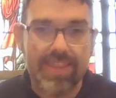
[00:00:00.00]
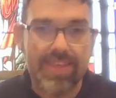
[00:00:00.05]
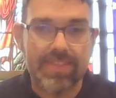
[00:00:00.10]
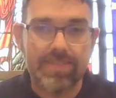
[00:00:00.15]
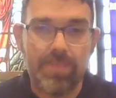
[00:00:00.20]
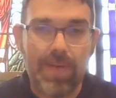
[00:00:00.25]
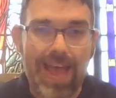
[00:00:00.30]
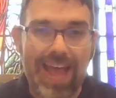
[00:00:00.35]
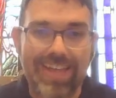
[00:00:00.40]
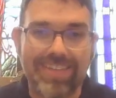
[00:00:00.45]

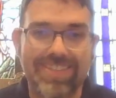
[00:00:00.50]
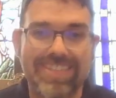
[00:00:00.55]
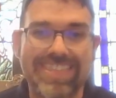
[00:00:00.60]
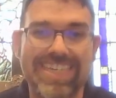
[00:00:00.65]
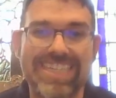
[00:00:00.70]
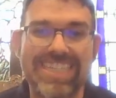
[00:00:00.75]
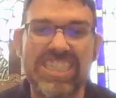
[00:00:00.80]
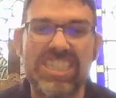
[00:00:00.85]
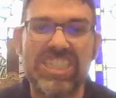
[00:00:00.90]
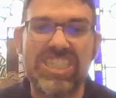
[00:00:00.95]
this passage
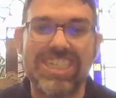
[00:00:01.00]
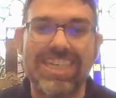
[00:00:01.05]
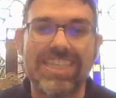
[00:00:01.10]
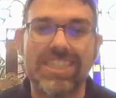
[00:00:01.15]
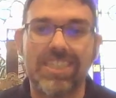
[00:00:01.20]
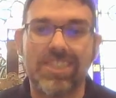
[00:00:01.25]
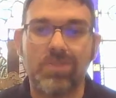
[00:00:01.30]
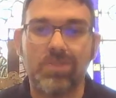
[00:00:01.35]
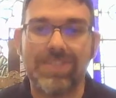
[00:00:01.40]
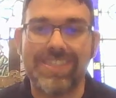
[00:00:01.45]
that
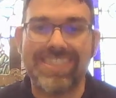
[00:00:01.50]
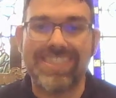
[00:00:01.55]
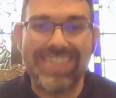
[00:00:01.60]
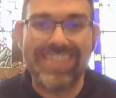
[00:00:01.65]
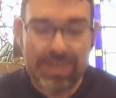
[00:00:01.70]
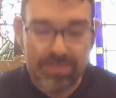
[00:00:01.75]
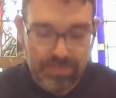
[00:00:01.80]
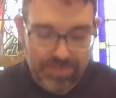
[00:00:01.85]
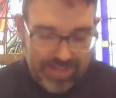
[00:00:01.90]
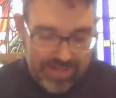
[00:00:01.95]
Jesus was
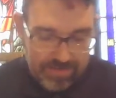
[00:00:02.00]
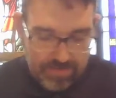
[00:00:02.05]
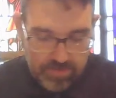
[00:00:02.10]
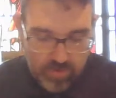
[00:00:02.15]
deeply